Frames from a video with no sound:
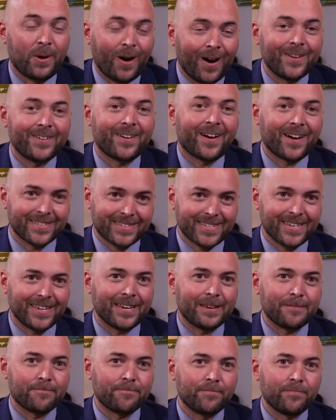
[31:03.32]
on our
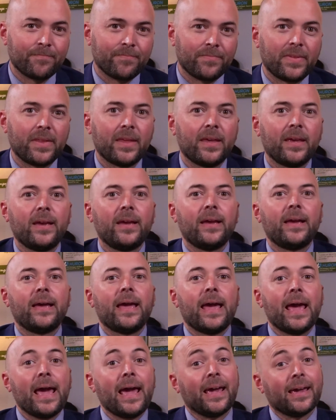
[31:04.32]
team.
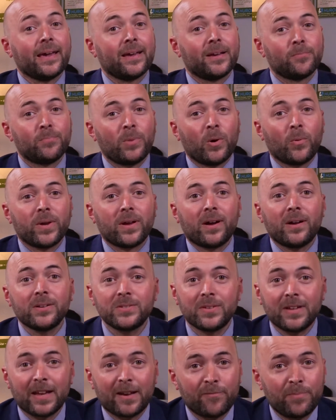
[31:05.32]
Hey, but we
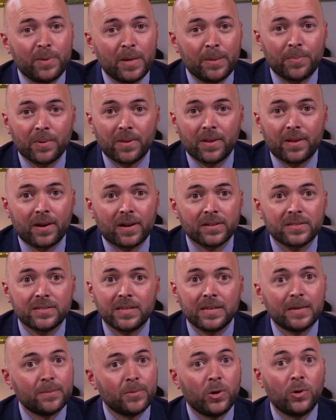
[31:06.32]
also have people on our
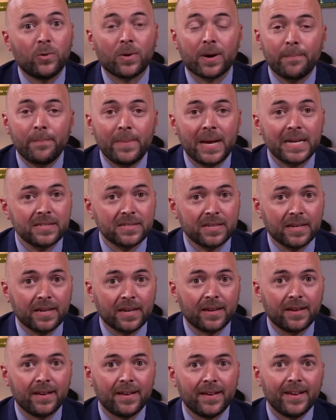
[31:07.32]
team who are
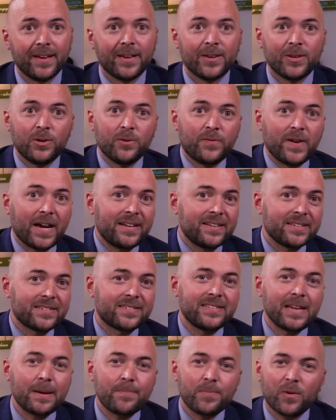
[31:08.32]
messy. You've had to
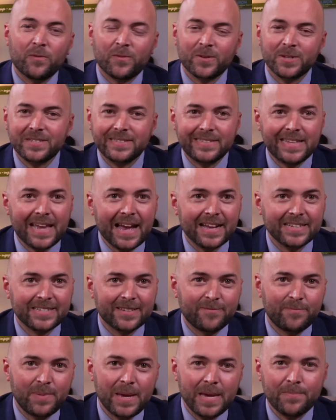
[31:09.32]
step over stacks
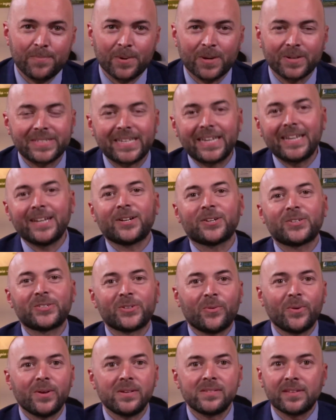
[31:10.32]
of paper, tinker
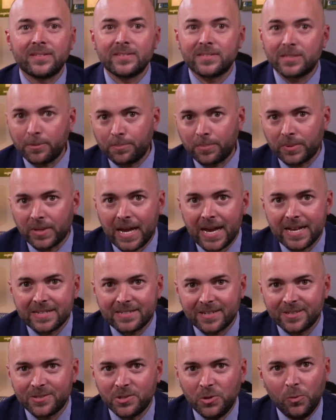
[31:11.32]
toys, and supplies
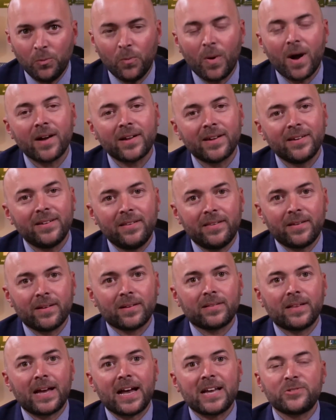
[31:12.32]
as you walk into their
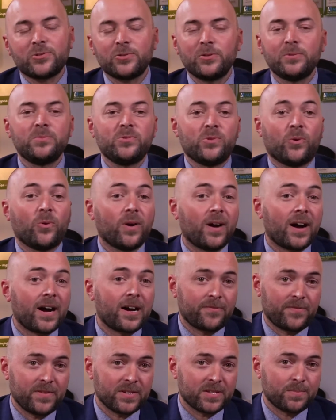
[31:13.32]
classrooms or
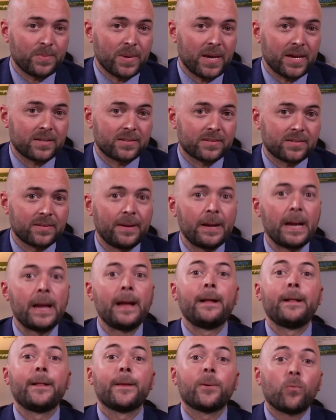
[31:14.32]
office space.
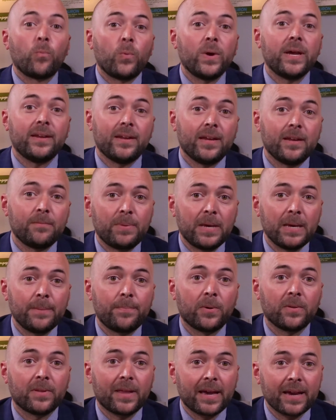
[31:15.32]
We need
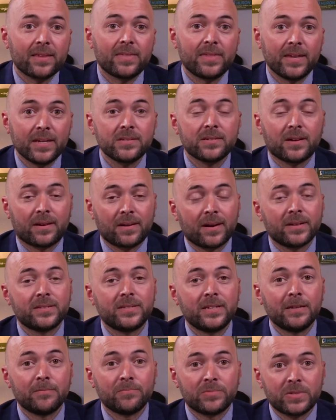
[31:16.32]
people like this on our
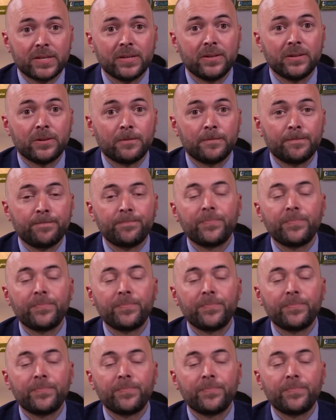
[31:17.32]
team too.